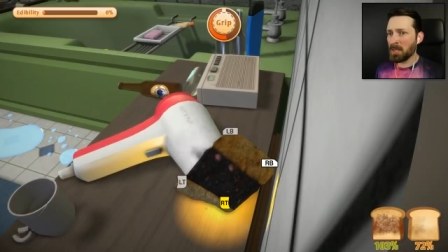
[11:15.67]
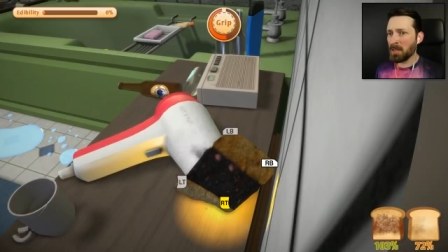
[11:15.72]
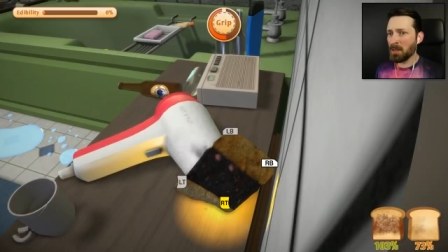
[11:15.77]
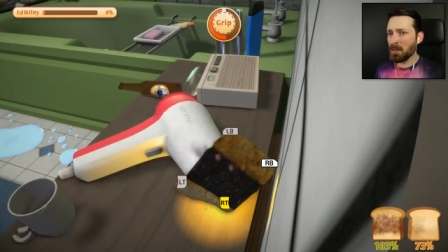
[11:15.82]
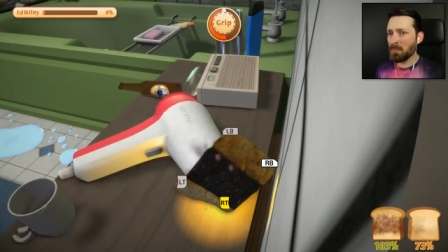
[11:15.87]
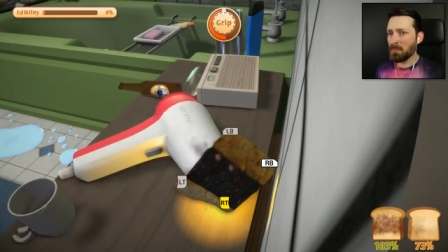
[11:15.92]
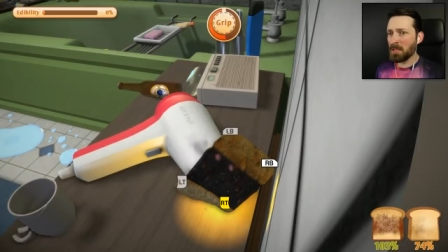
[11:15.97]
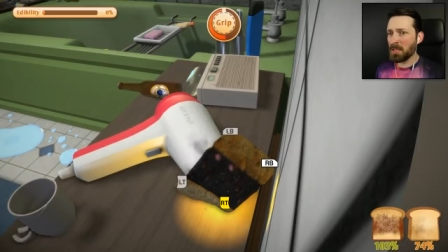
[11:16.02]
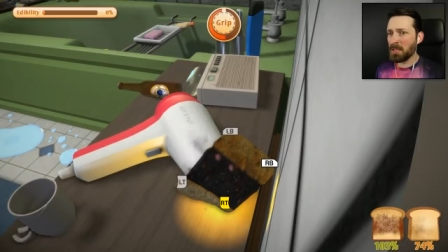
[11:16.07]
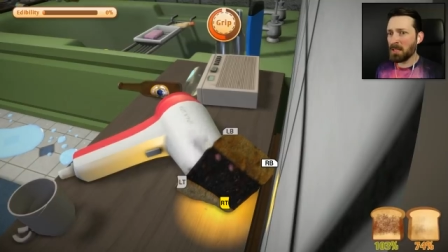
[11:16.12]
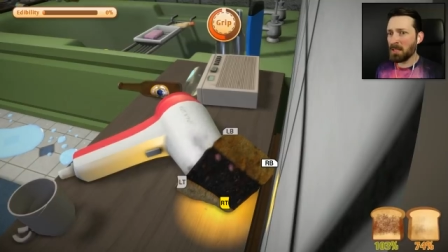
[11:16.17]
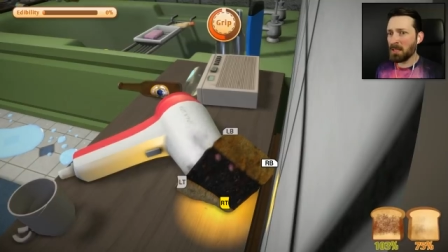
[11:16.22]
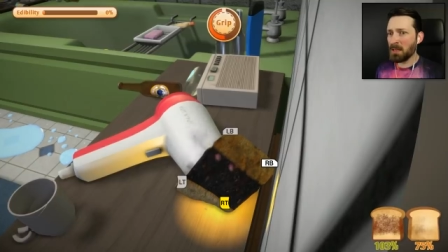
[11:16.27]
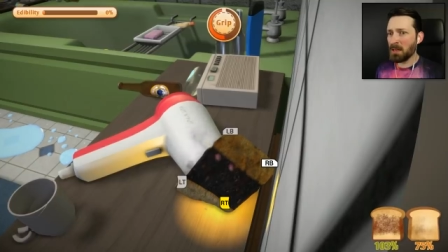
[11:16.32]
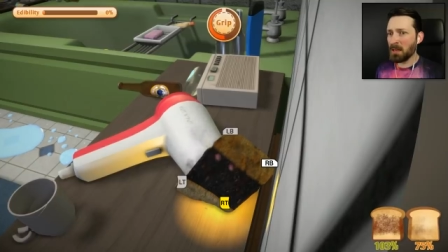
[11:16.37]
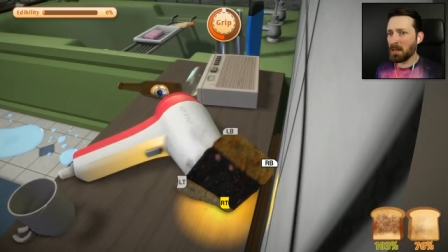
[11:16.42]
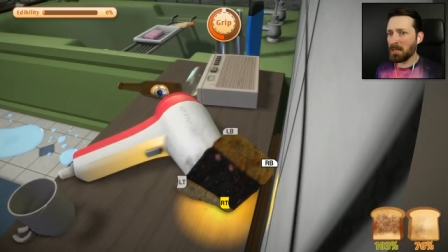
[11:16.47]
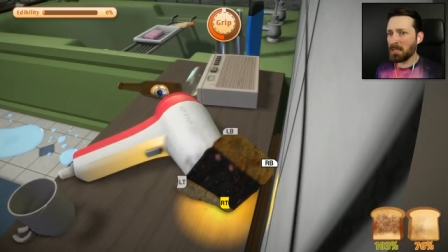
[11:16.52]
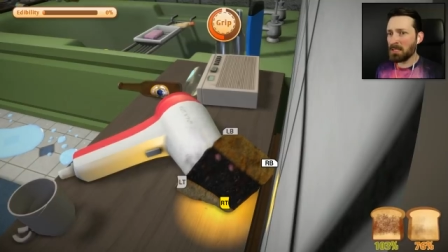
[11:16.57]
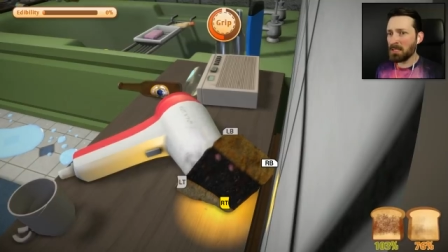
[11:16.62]
tell me
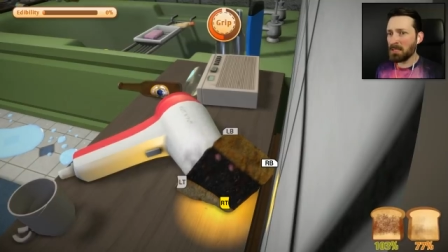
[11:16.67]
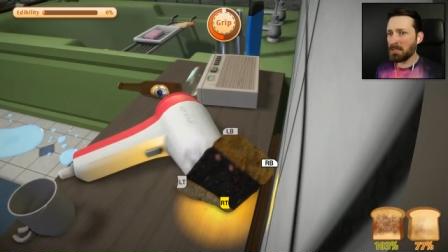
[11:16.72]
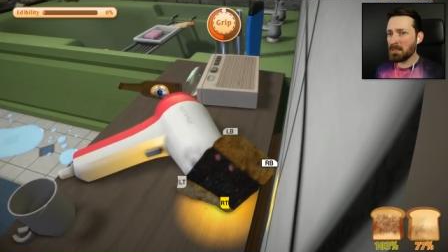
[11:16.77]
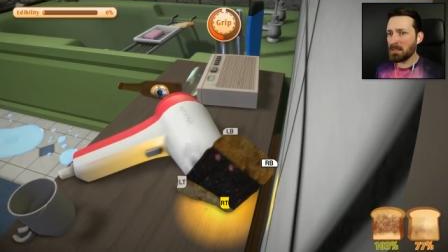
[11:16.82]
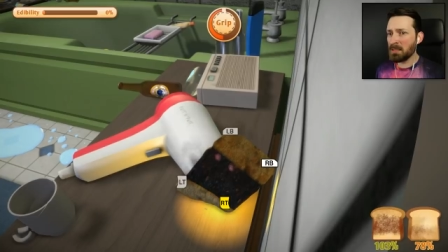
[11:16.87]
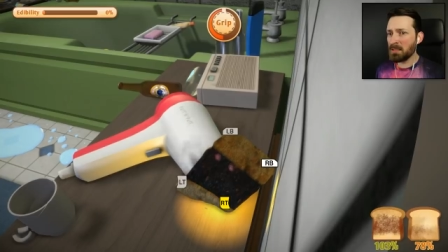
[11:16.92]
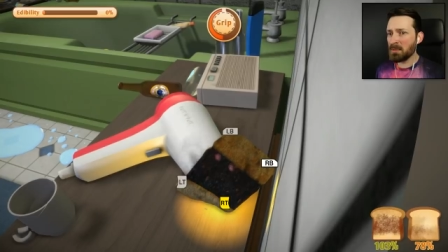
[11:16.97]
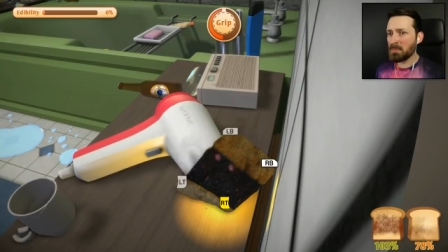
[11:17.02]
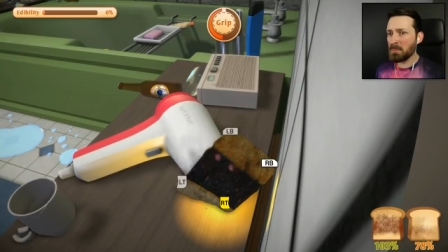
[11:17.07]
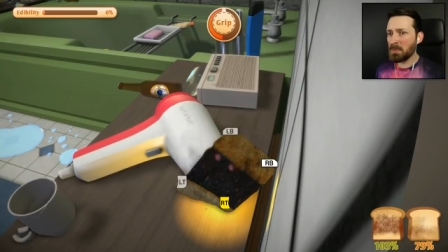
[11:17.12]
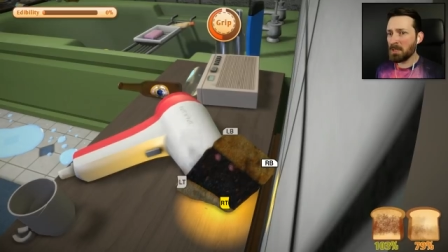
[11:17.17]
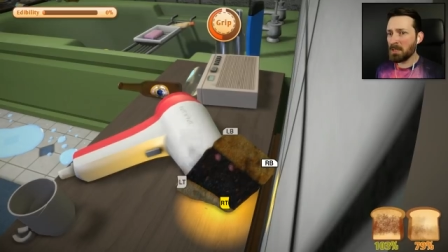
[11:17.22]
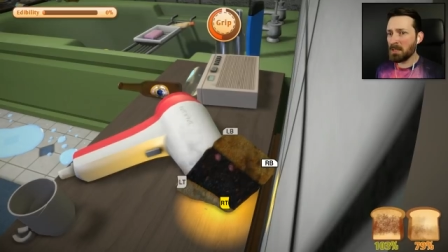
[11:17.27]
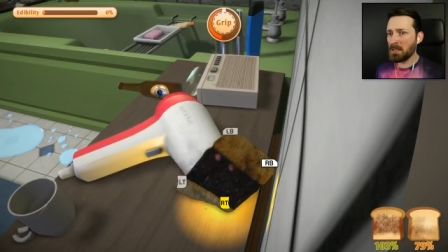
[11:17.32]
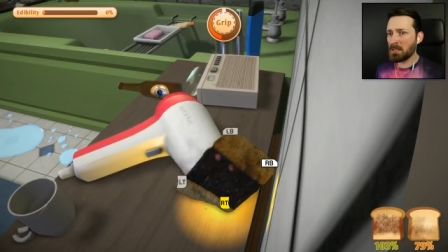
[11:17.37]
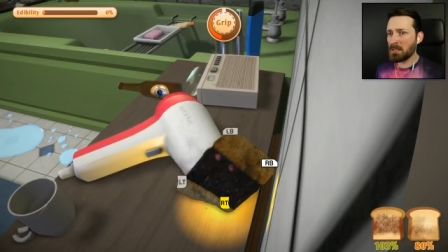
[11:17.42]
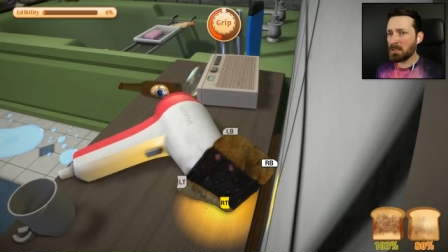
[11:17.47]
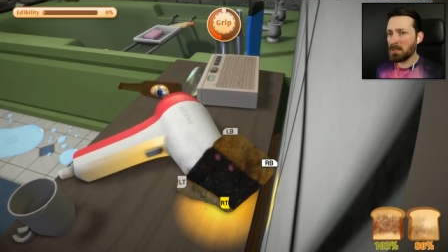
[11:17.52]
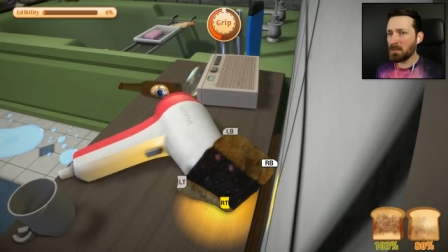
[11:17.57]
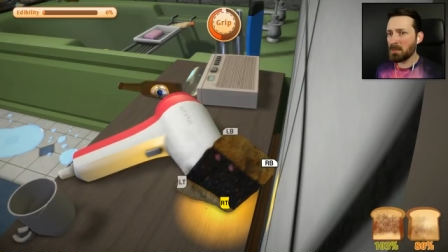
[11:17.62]
I didn't
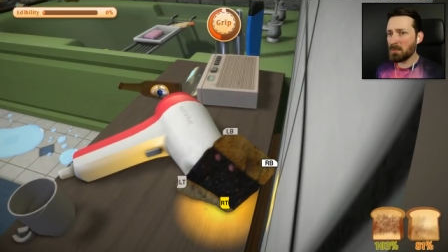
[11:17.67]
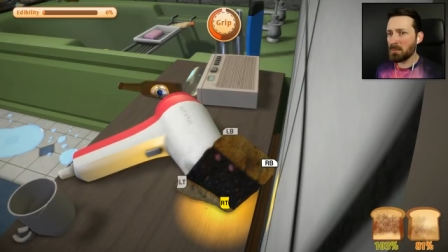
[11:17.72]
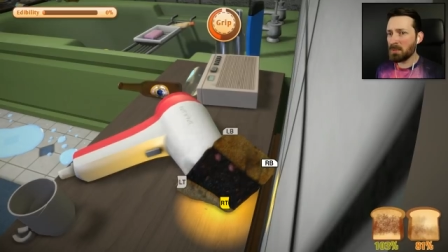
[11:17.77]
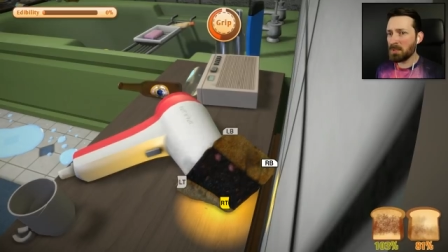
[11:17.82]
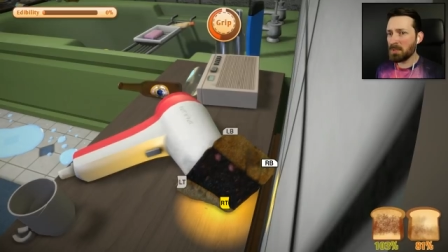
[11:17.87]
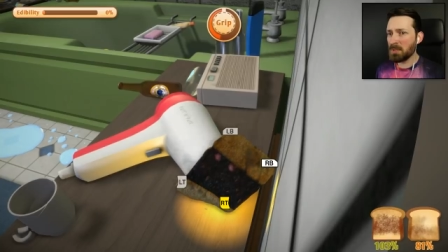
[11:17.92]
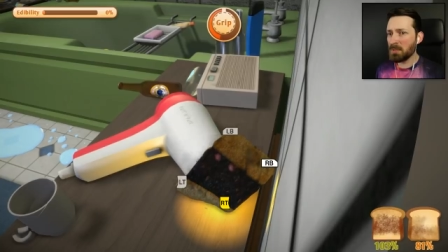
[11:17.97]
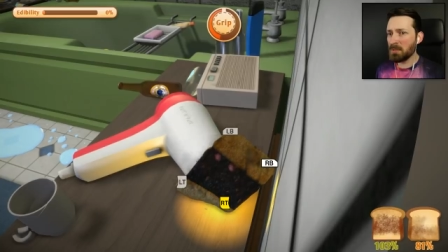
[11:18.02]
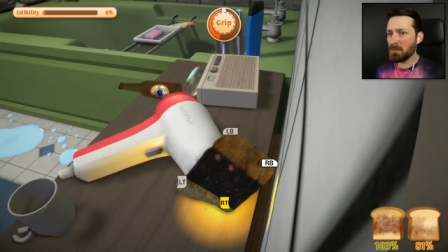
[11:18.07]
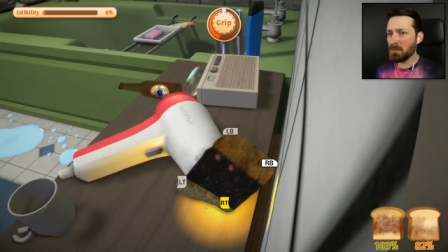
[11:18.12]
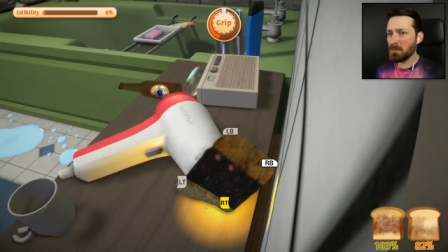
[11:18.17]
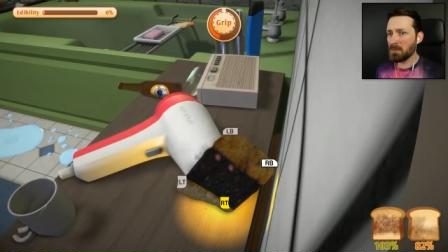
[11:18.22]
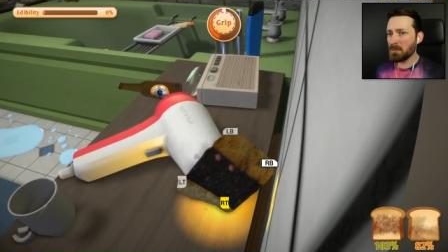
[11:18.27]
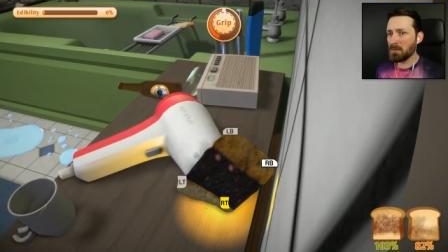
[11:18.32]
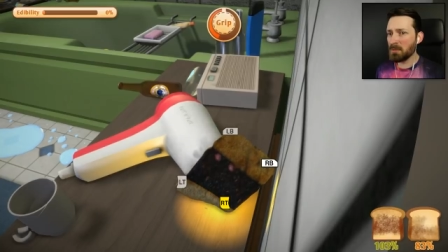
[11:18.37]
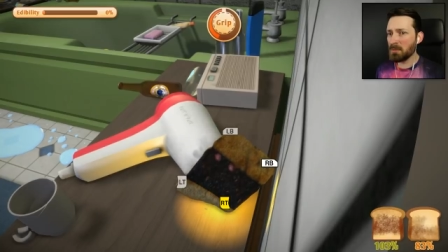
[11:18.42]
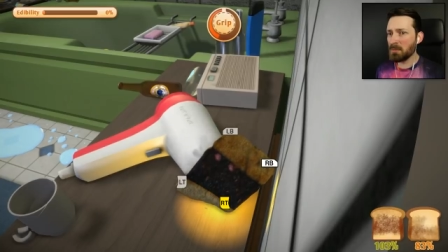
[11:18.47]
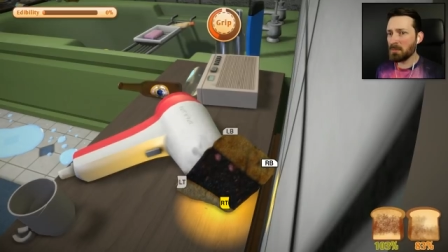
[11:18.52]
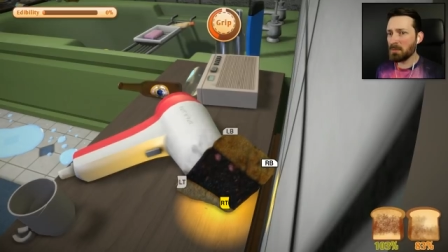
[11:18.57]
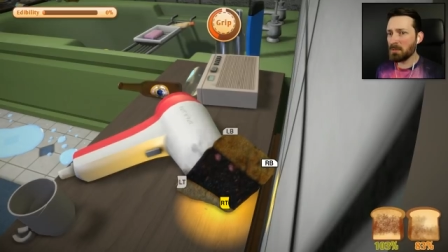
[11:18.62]
speak too
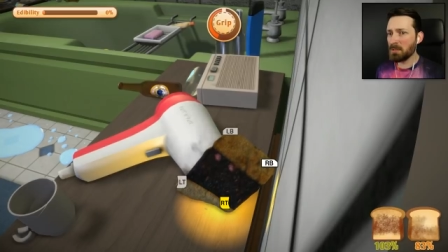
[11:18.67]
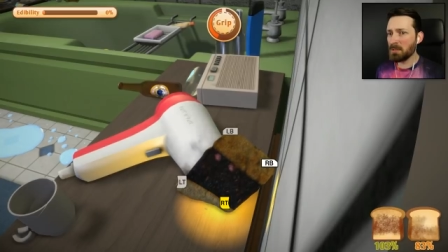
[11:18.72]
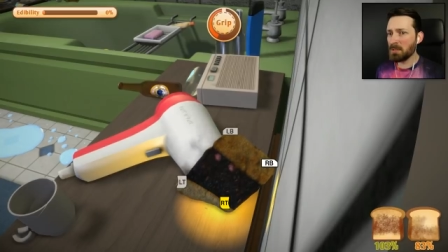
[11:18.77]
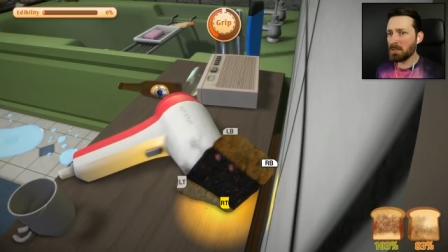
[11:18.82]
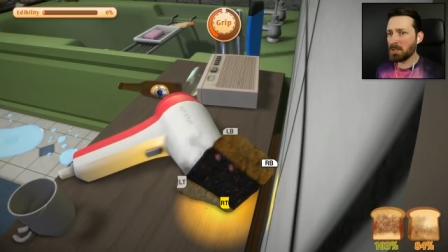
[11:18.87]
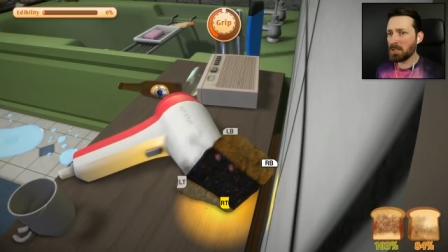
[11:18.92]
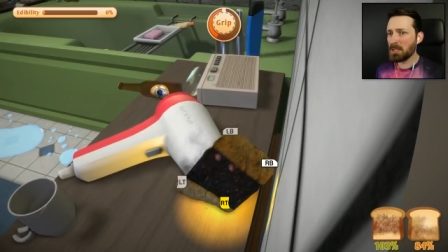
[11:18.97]
soon.